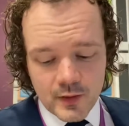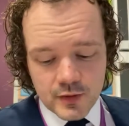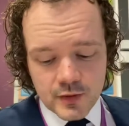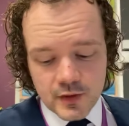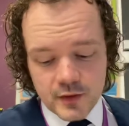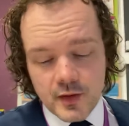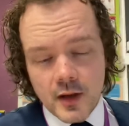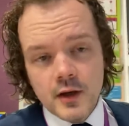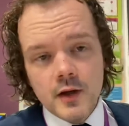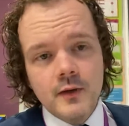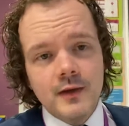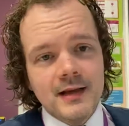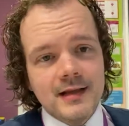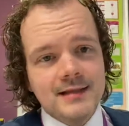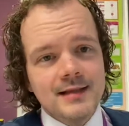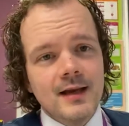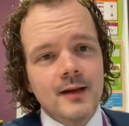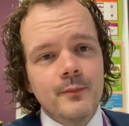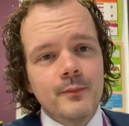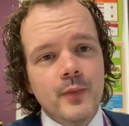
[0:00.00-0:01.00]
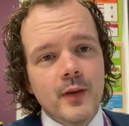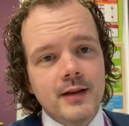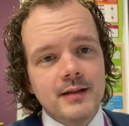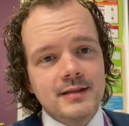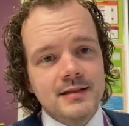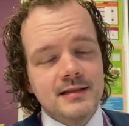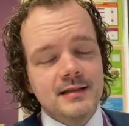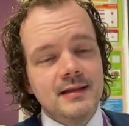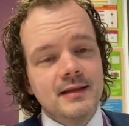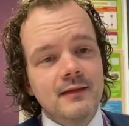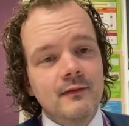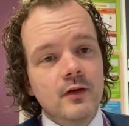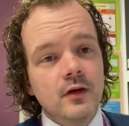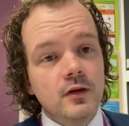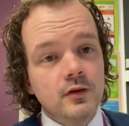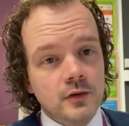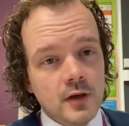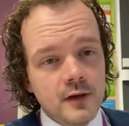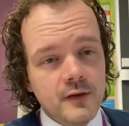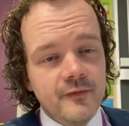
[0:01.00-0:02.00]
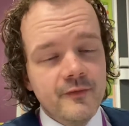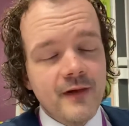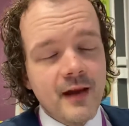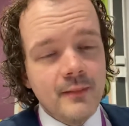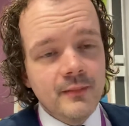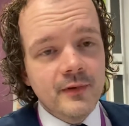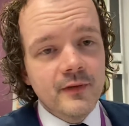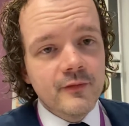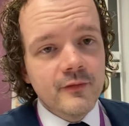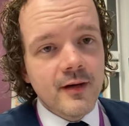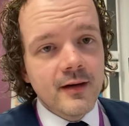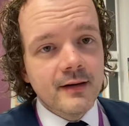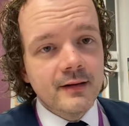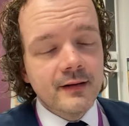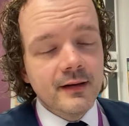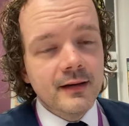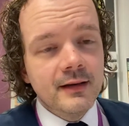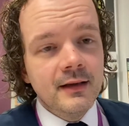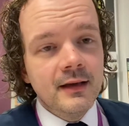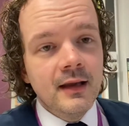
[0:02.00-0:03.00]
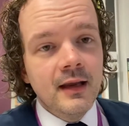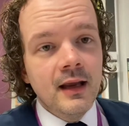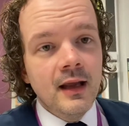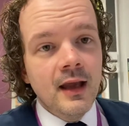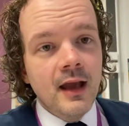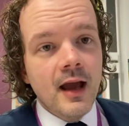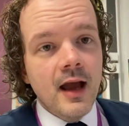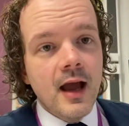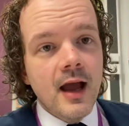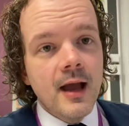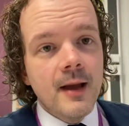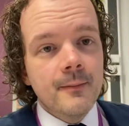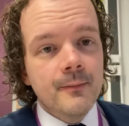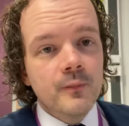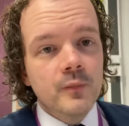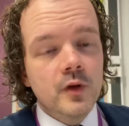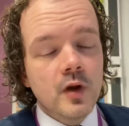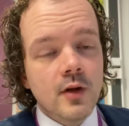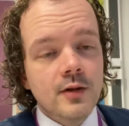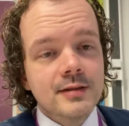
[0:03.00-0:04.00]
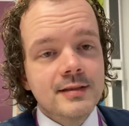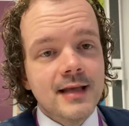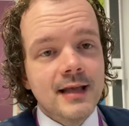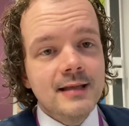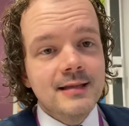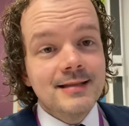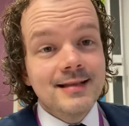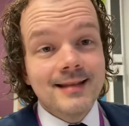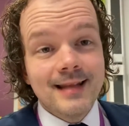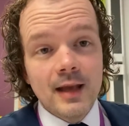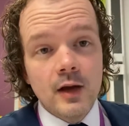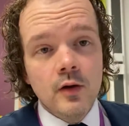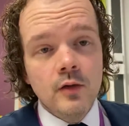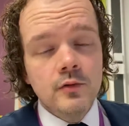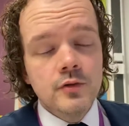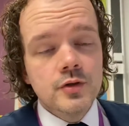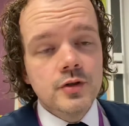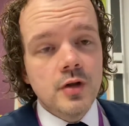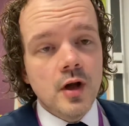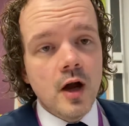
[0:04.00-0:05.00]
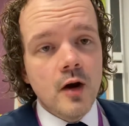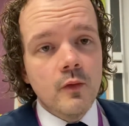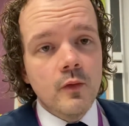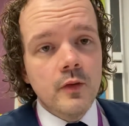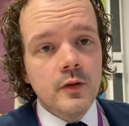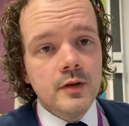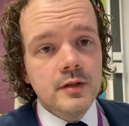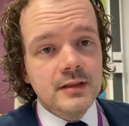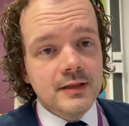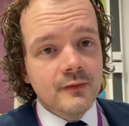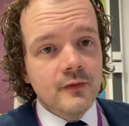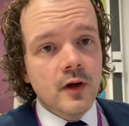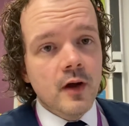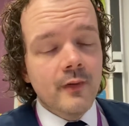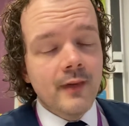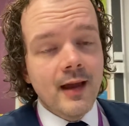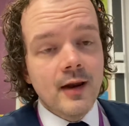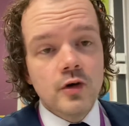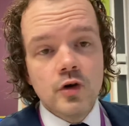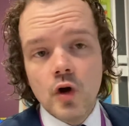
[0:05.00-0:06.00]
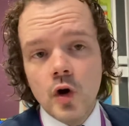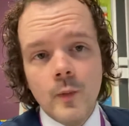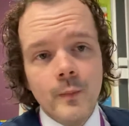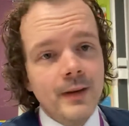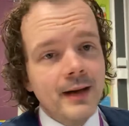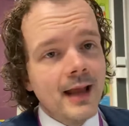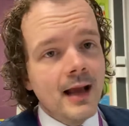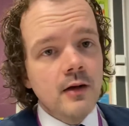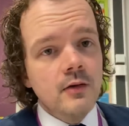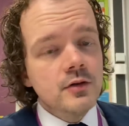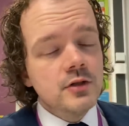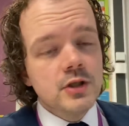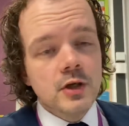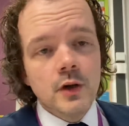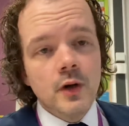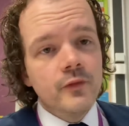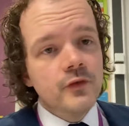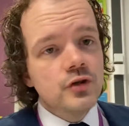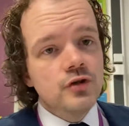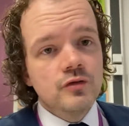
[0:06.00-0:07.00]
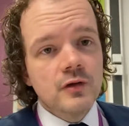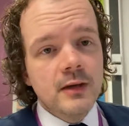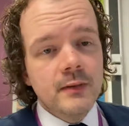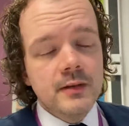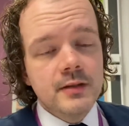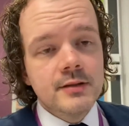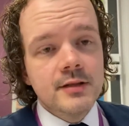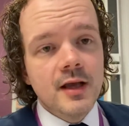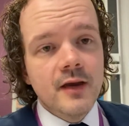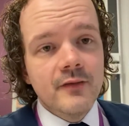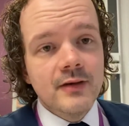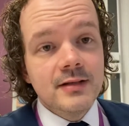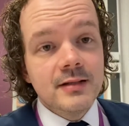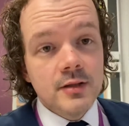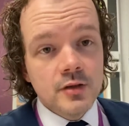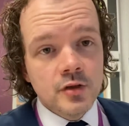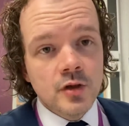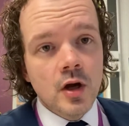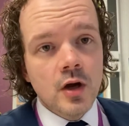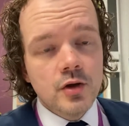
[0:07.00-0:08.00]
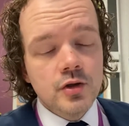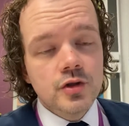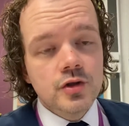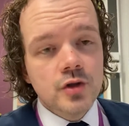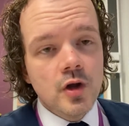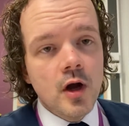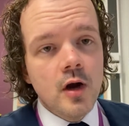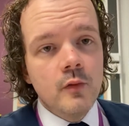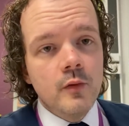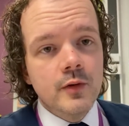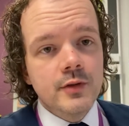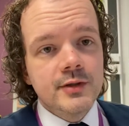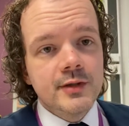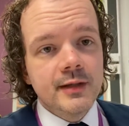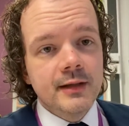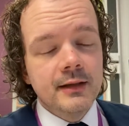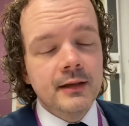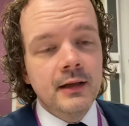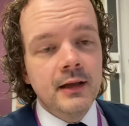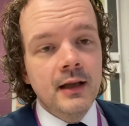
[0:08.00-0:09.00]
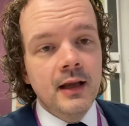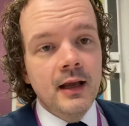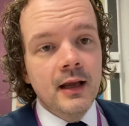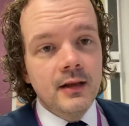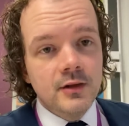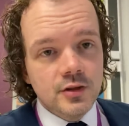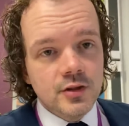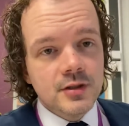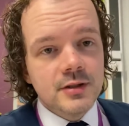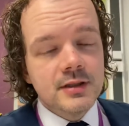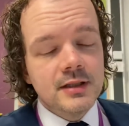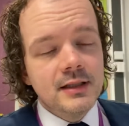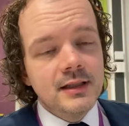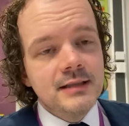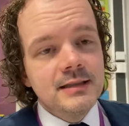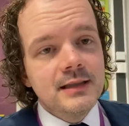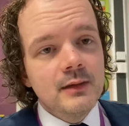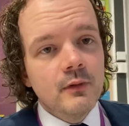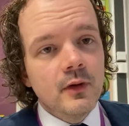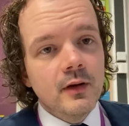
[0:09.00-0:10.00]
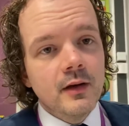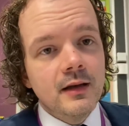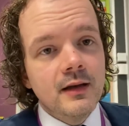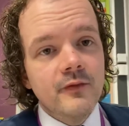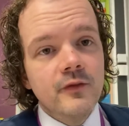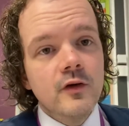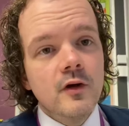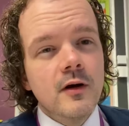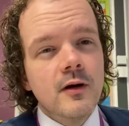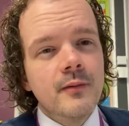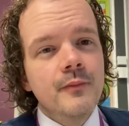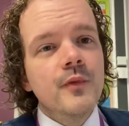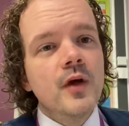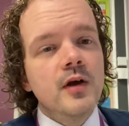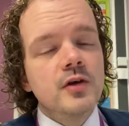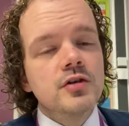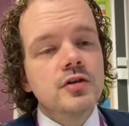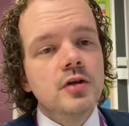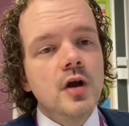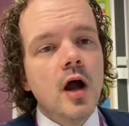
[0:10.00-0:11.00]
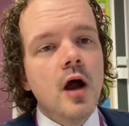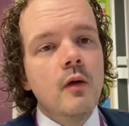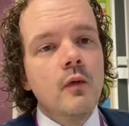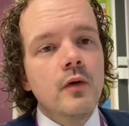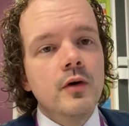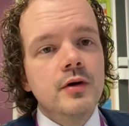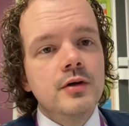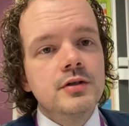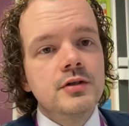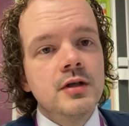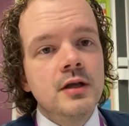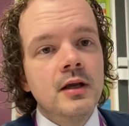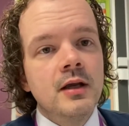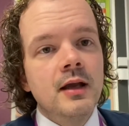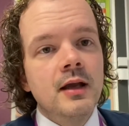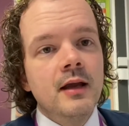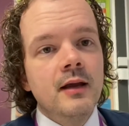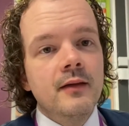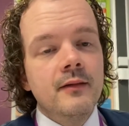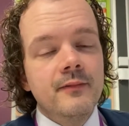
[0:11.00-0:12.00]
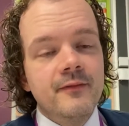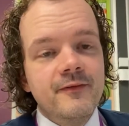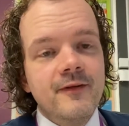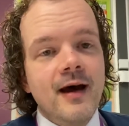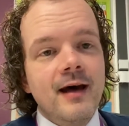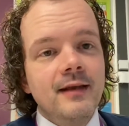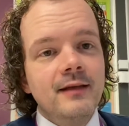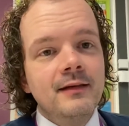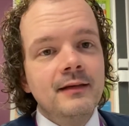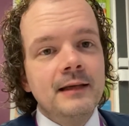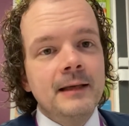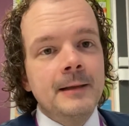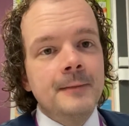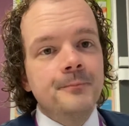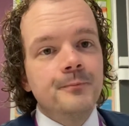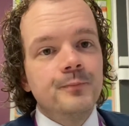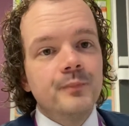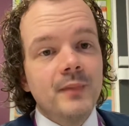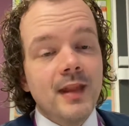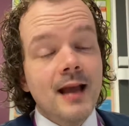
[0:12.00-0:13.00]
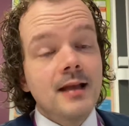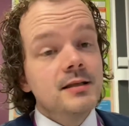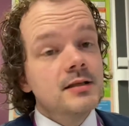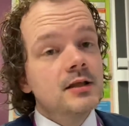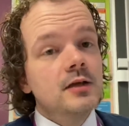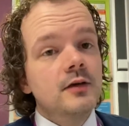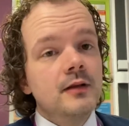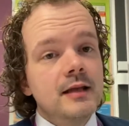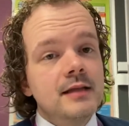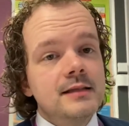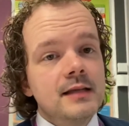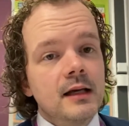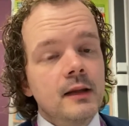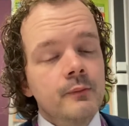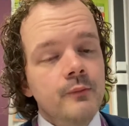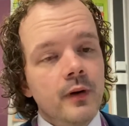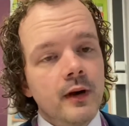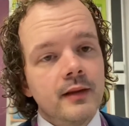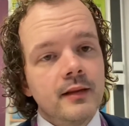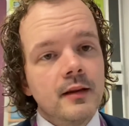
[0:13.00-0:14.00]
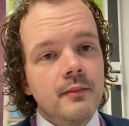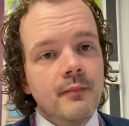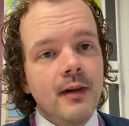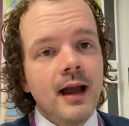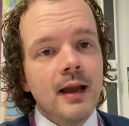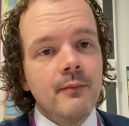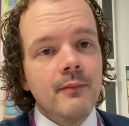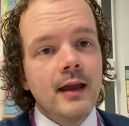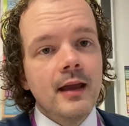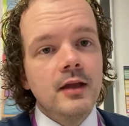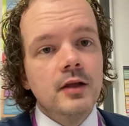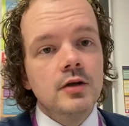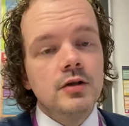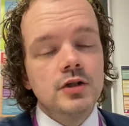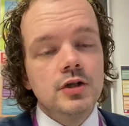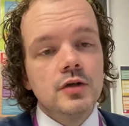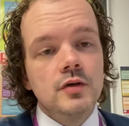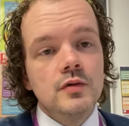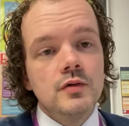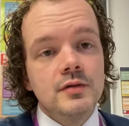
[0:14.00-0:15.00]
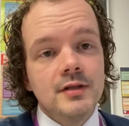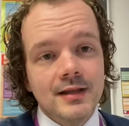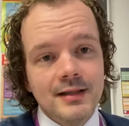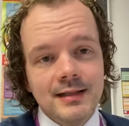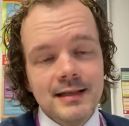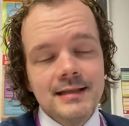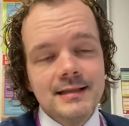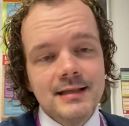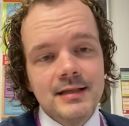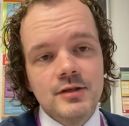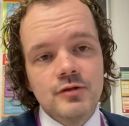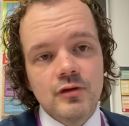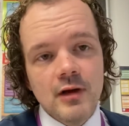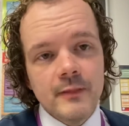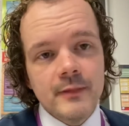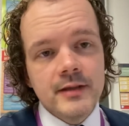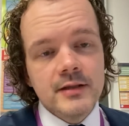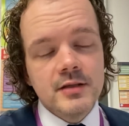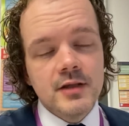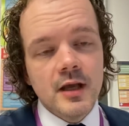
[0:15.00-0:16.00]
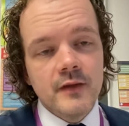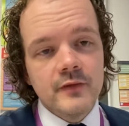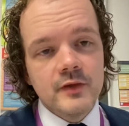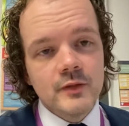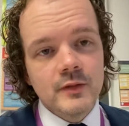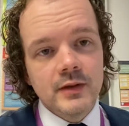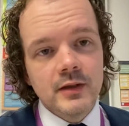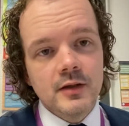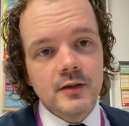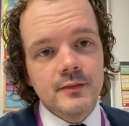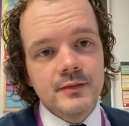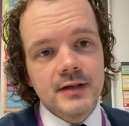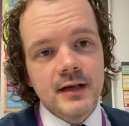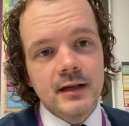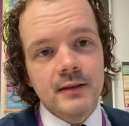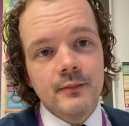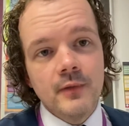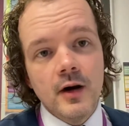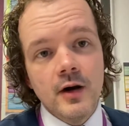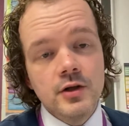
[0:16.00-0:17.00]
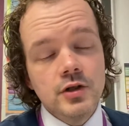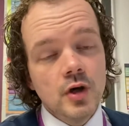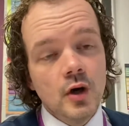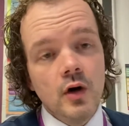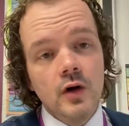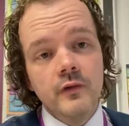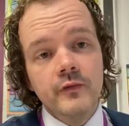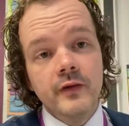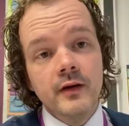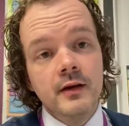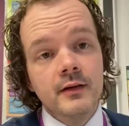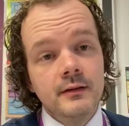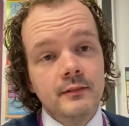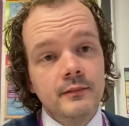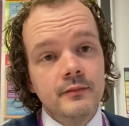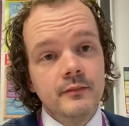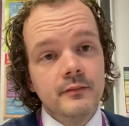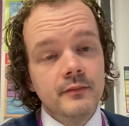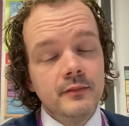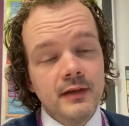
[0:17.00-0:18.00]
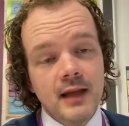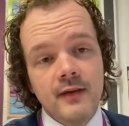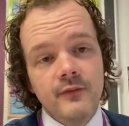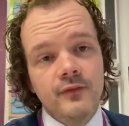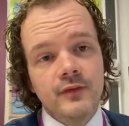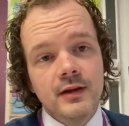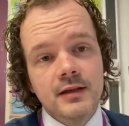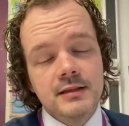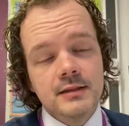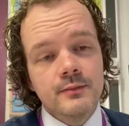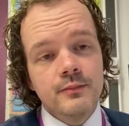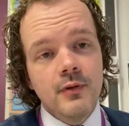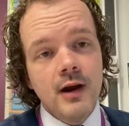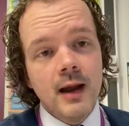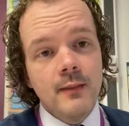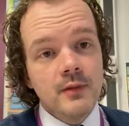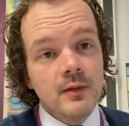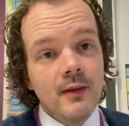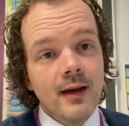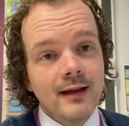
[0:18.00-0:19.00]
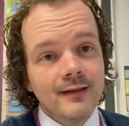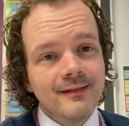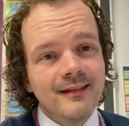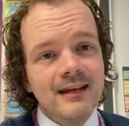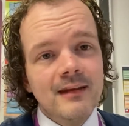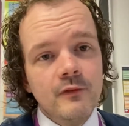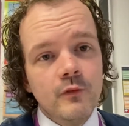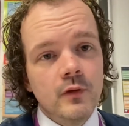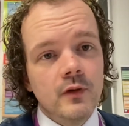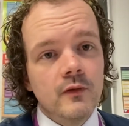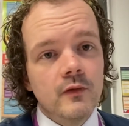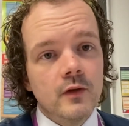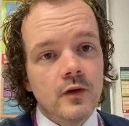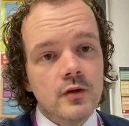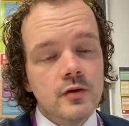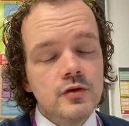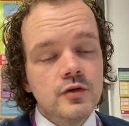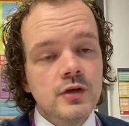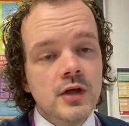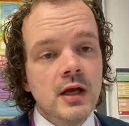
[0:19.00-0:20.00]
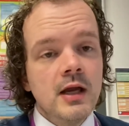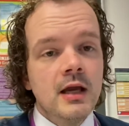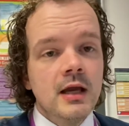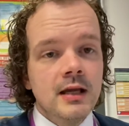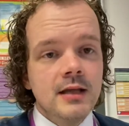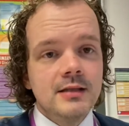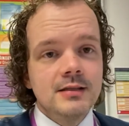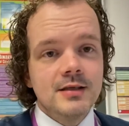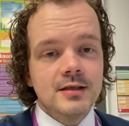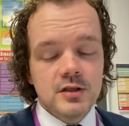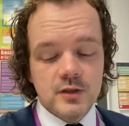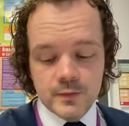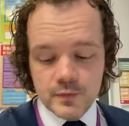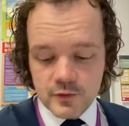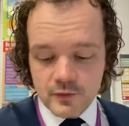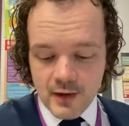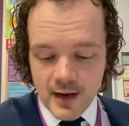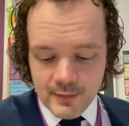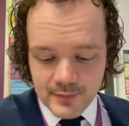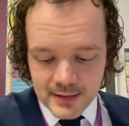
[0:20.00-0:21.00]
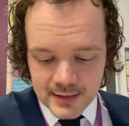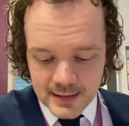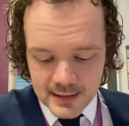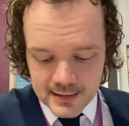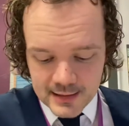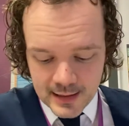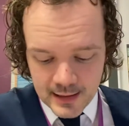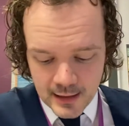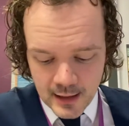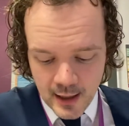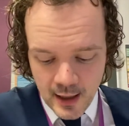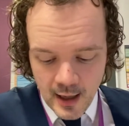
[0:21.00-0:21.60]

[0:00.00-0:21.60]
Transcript: So their unique selling point is that they've got a lot of family-friendly content. They own Star Wars. They've got that. Nobody else, no other streaming service has got Star Wars on it, just the Disney one. And if you're a Star Wars fan, that's a unique selling point that might make you choose the Disney streaming service when it comes out in March over Netflix and Prime. You might leave one of those to subscribe to Disney.